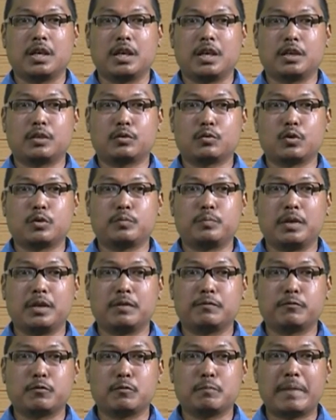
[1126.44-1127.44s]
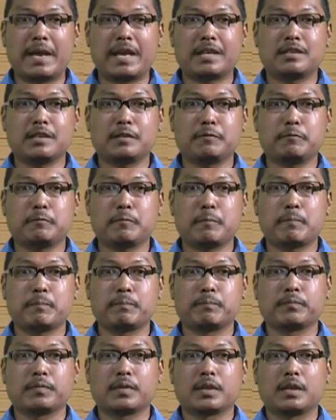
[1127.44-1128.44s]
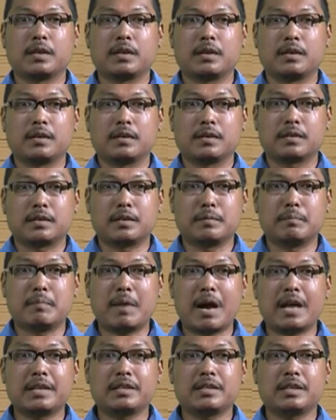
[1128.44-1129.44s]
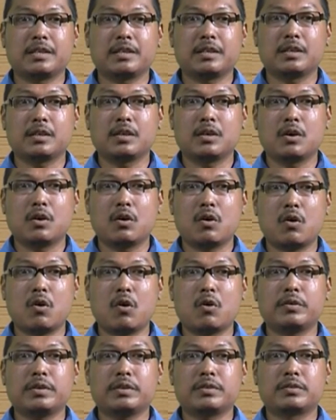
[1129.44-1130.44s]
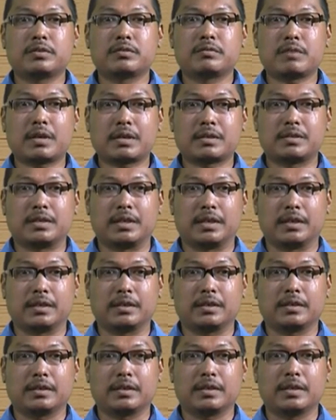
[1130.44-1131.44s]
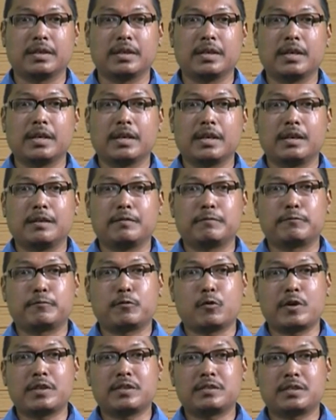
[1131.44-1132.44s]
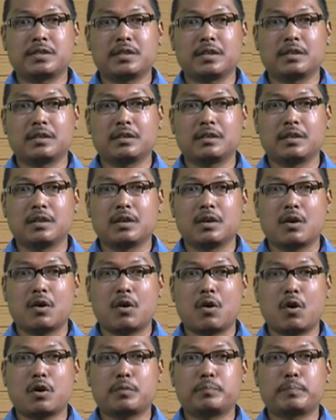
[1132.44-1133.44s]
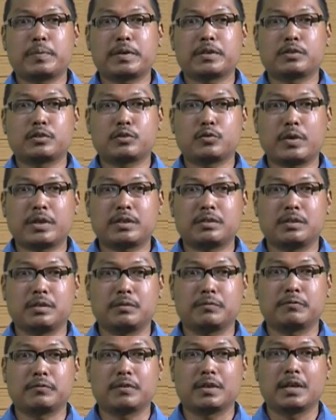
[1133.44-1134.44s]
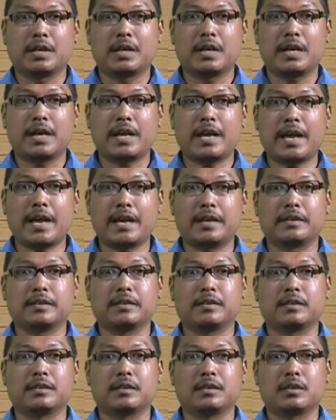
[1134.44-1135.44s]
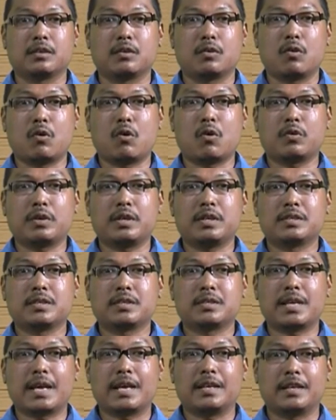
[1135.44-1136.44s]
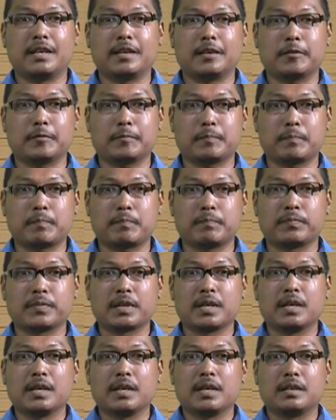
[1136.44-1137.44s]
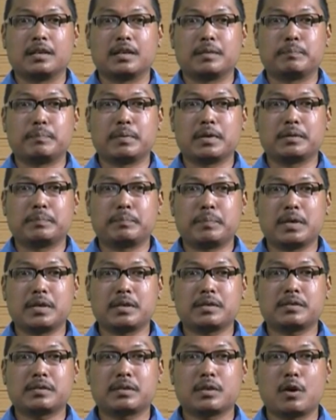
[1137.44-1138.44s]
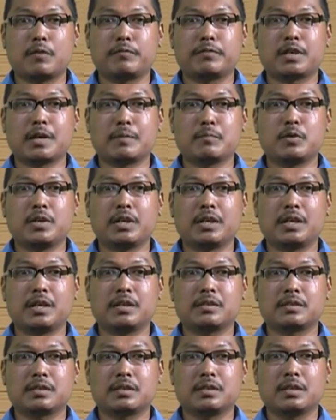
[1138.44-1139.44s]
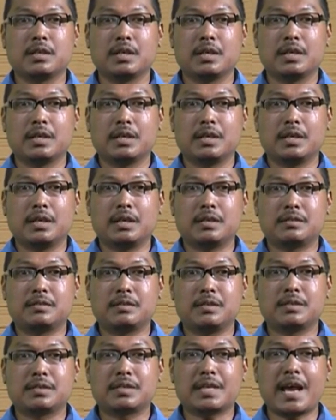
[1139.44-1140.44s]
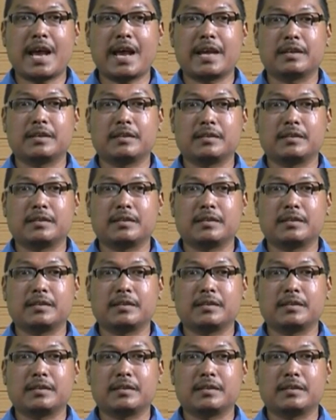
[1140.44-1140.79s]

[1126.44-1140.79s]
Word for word: It could be informative, commanding, or instructing, influential or persuasive, and or entertaining. The purpose of communication is designed